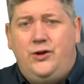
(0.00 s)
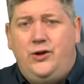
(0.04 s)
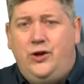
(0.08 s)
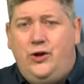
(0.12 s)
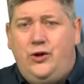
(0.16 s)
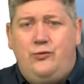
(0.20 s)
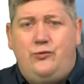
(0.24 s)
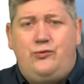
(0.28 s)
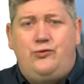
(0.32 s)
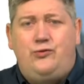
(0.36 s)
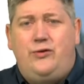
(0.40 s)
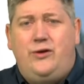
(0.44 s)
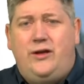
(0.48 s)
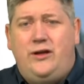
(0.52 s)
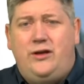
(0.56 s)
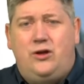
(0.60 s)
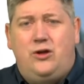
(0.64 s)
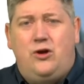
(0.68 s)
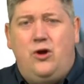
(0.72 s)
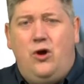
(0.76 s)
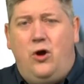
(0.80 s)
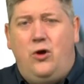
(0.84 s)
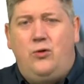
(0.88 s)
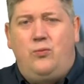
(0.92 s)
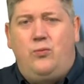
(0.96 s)
You've treated
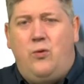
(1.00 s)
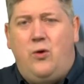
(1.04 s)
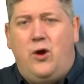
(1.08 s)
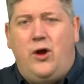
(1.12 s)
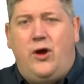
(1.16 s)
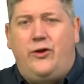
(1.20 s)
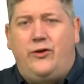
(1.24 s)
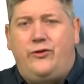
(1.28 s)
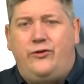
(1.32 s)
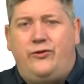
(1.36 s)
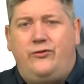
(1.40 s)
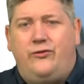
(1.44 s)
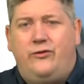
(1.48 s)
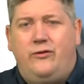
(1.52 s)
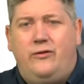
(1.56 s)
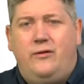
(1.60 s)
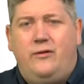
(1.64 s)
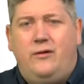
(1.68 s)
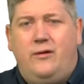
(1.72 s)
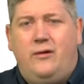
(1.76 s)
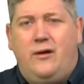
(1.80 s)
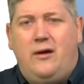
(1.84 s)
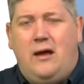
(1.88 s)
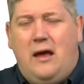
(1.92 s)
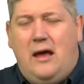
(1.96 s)
God worse,
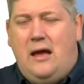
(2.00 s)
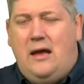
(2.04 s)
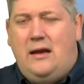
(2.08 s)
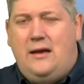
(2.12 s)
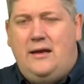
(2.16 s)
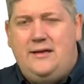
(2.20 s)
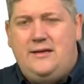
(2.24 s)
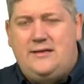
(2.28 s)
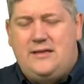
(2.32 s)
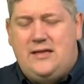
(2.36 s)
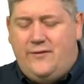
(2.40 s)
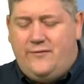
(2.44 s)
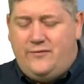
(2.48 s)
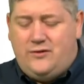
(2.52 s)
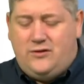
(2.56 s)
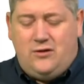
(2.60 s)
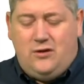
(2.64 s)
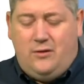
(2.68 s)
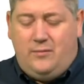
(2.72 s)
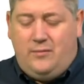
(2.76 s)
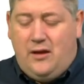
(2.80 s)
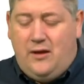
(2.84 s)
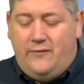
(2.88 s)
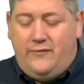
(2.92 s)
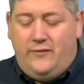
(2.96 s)
and He's never
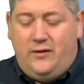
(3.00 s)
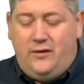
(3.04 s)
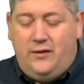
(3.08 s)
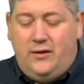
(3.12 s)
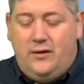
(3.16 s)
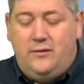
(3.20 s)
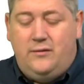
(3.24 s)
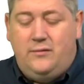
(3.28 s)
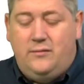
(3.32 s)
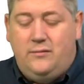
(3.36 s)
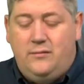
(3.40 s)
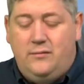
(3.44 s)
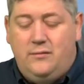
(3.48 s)
stopped loving you.